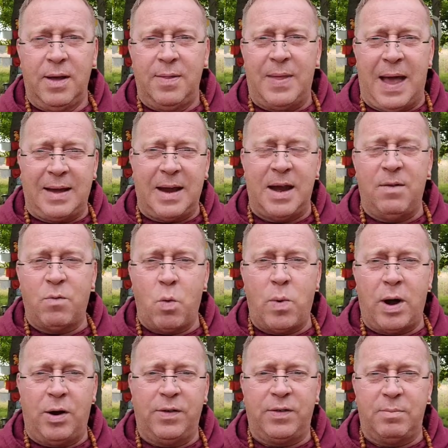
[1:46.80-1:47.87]
That kind of
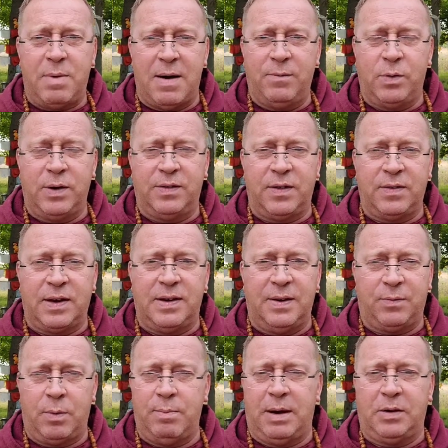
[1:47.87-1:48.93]
awareness and mindfulness is a
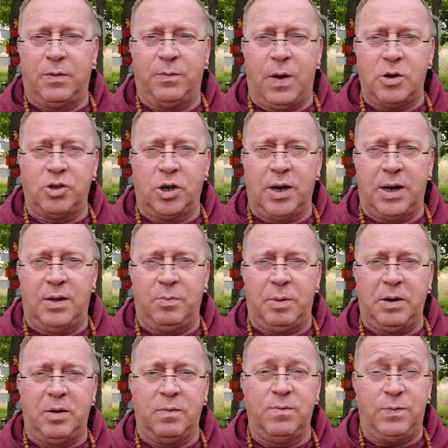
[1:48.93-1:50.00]
different mental function and has
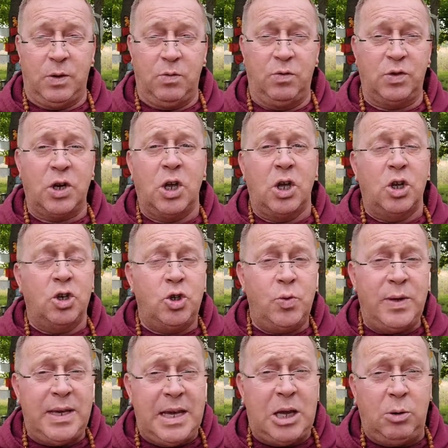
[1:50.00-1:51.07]
been confused to
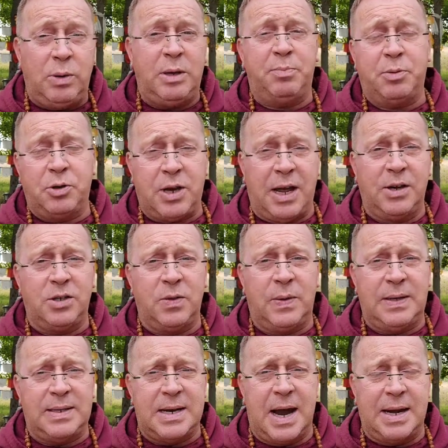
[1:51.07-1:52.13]
equally pertain to
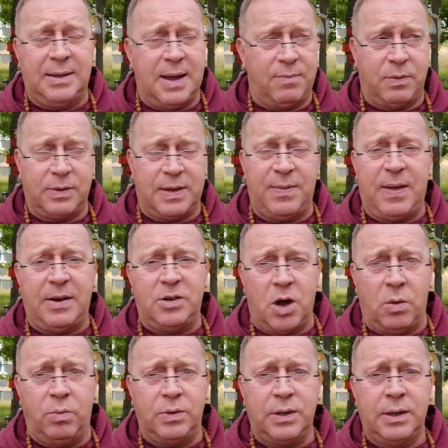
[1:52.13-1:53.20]
these 9 levels, and they
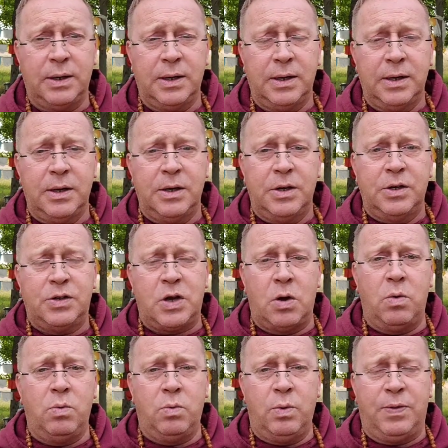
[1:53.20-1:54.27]
don't.
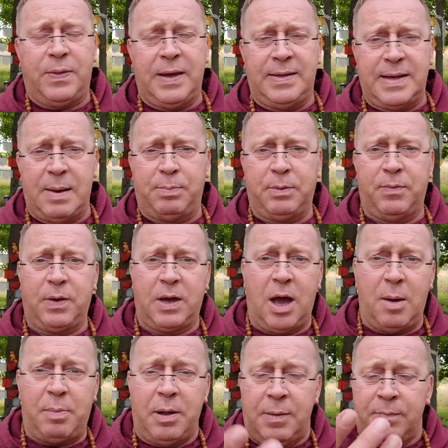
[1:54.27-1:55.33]
So, with the example of the
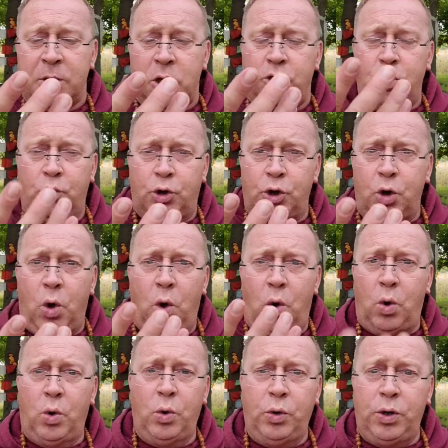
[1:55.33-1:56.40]
cup, you can
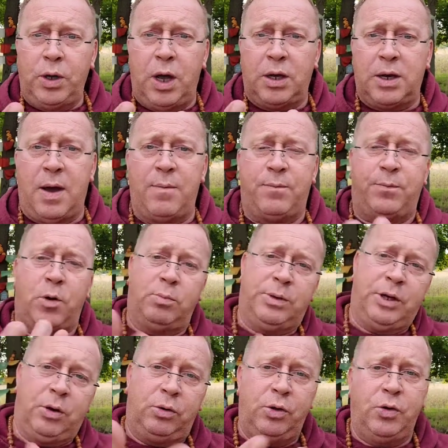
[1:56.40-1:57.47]
hold a cup
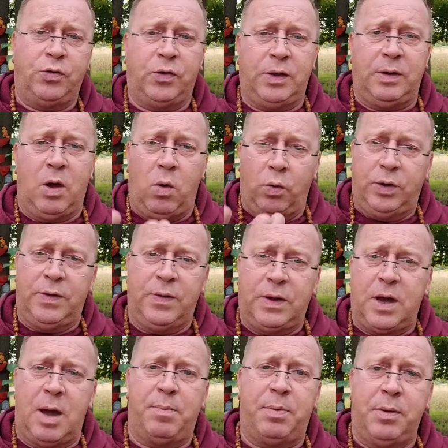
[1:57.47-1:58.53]
firmly or loosely. Holding the
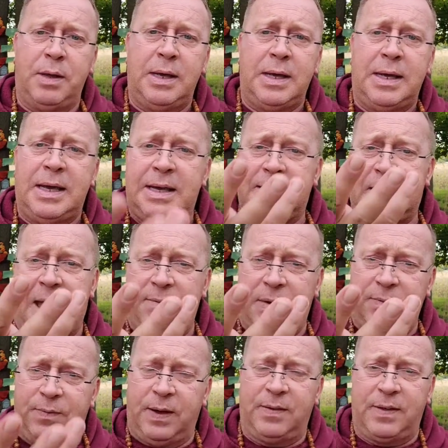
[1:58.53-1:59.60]
cup is
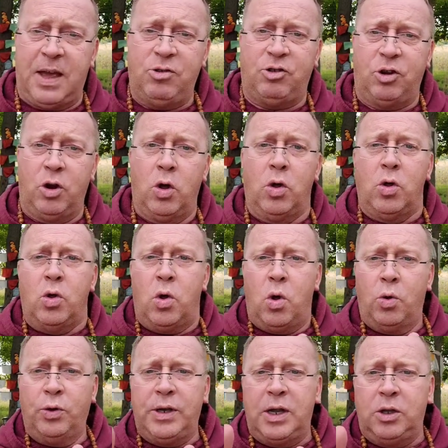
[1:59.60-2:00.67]
having fixation.
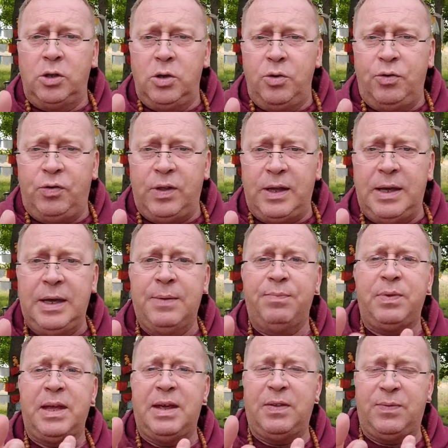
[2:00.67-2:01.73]
Holding it loosely
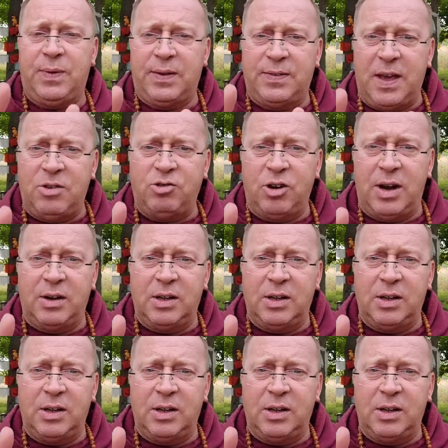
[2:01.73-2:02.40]
is fixation and